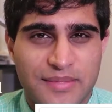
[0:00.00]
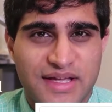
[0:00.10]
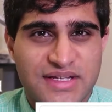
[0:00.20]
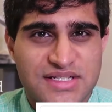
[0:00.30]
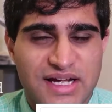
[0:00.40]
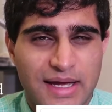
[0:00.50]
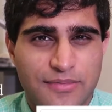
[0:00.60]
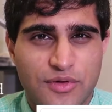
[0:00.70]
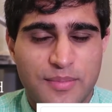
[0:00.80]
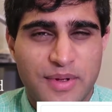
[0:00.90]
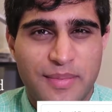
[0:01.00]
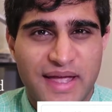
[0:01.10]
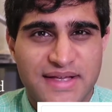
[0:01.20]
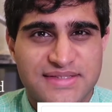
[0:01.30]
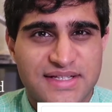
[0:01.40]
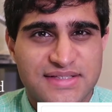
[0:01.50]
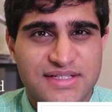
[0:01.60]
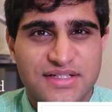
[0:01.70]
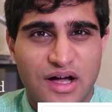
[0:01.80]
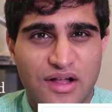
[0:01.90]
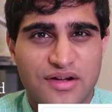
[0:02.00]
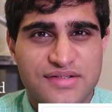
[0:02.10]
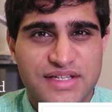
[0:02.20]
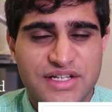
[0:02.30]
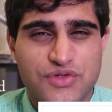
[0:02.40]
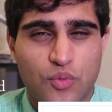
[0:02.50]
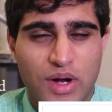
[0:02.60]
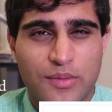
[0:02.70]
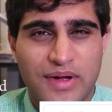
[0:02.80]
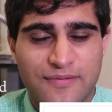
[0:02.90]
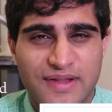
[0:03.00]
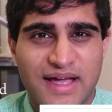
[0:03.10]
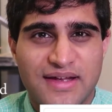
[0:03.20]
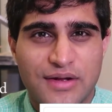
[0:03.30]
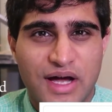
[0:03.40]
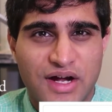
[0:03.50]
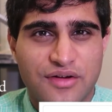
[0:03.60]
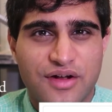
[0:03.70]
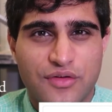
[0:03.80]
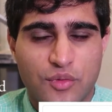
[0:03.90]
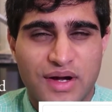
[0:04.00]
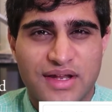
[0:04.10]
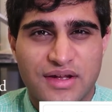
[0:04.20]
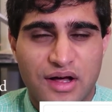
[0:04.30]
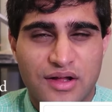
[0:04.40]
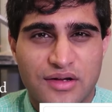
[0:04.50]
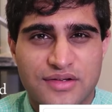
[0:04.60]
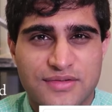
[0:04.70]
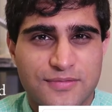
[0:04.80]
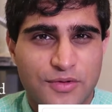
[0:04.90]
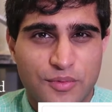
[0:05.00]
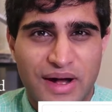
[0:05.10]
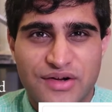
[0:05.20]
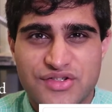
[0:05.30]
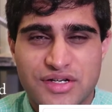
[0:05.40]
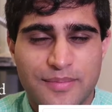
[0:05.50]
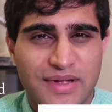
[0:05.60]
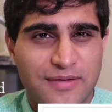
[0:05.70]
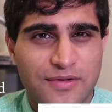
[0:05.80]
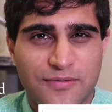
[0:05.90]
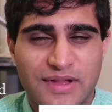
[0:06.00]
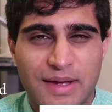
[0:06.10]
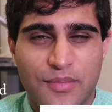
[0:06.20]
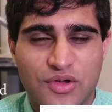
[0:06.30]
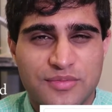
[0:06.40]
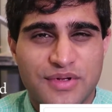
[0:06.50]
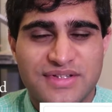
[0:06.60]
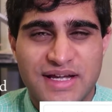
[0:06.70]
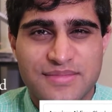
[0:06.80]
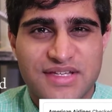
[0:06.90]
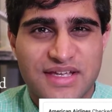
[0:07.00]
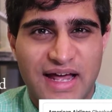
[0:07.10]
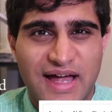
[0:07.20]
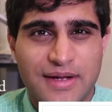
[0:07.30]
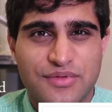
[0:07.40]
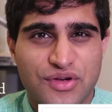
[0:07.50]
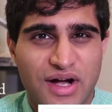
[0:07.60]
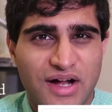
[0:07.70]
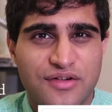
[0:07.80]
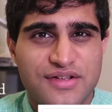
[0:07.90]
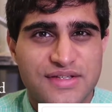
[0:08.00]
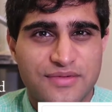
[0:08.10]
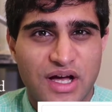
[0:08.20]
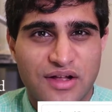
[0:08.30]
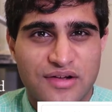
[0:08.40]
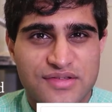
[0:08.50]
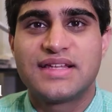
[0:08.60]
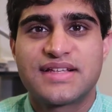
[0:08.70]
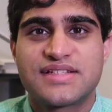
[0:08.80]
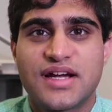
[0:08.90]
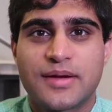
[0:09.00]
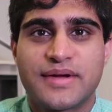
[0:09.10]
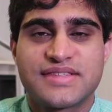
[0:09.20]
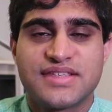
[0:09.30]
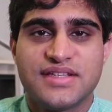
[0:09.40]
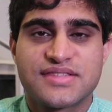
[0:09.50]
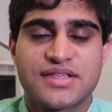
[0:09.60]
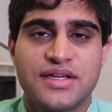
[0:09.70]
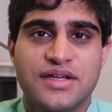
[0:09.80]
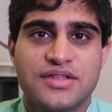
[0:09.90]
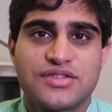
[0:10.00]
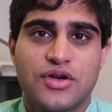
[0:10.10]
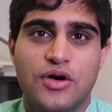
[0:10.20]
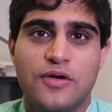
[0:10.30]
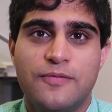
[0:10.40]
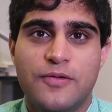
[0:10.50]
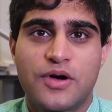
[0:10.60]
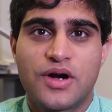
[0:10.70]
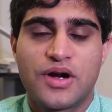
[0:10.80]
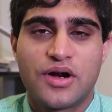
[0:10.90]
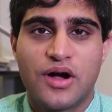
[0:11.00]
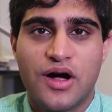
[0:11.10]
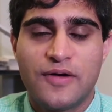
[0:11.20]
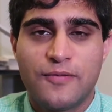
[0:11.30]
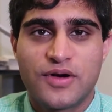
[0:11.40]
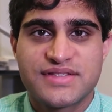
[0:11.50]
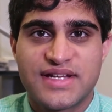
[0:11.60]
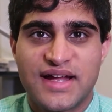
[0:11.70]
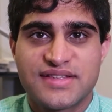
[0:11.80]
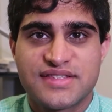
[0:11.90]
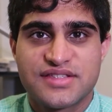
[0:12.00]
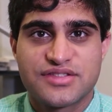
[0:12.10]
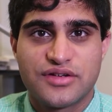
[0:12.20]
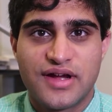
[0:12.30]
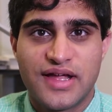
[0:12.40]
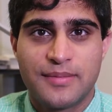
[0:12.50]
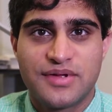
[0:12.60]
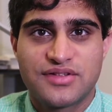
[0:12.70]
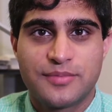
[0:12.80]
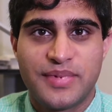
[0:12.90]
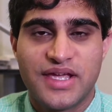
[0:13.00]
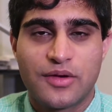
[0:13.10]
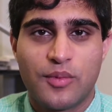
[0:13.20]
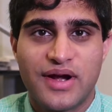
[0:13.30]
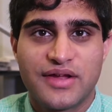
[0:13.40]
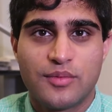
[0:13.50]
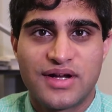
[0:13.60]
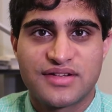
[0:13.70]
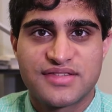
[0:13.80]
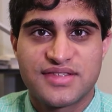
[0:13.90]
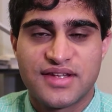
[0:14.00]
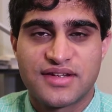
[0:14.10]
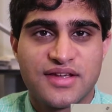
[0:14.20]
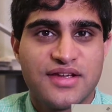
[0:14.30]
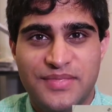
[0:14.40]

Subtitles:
Each time you would be paying $60 each one-way flight and $120 for round trip. And if you fly multiple times, it can add up to hundreds of dollars. Let's talk about seats. So for all 4 statuses, you're able to pick where you want to sit.